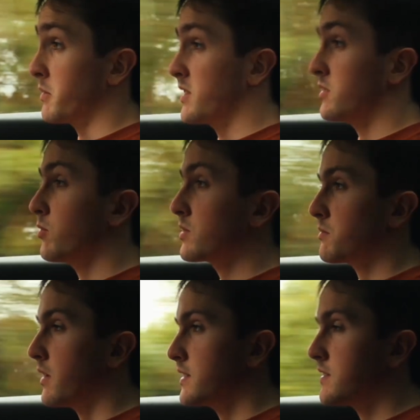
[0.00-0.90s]
and nor do
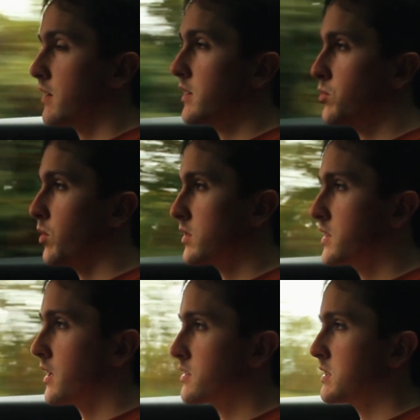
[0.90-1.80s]
I decide what
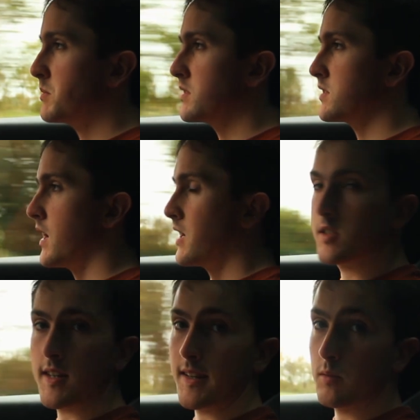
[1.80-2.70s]
customers
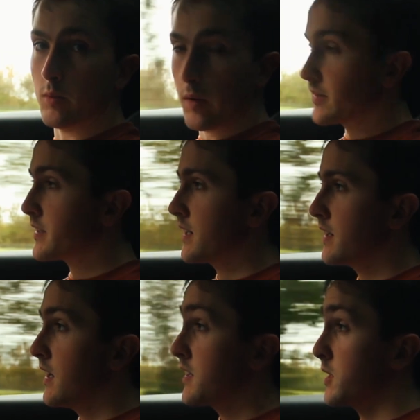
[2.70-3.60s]
actually want.
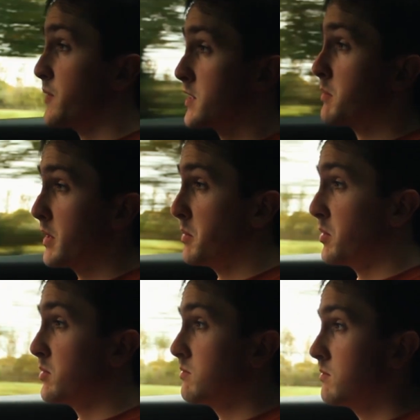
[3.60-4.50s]
So for some
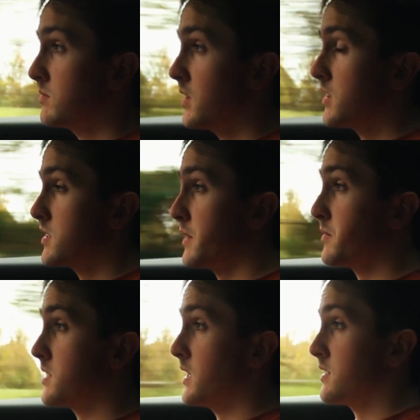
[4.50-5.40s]
people, 7
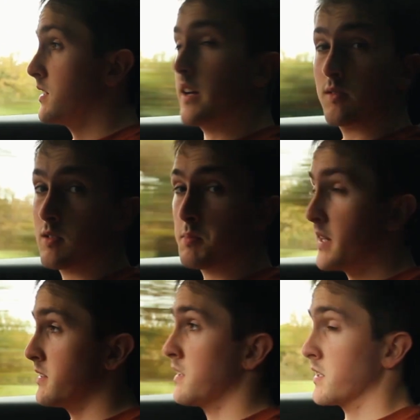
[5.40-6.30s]
seats and that extra
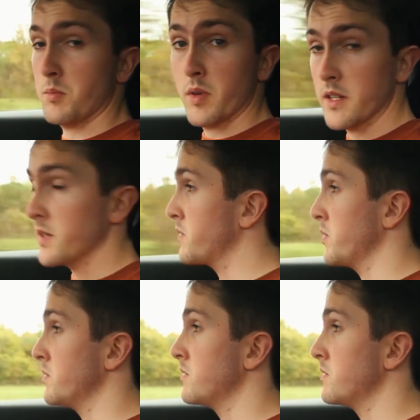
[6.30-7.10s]
space is actually pretty useful.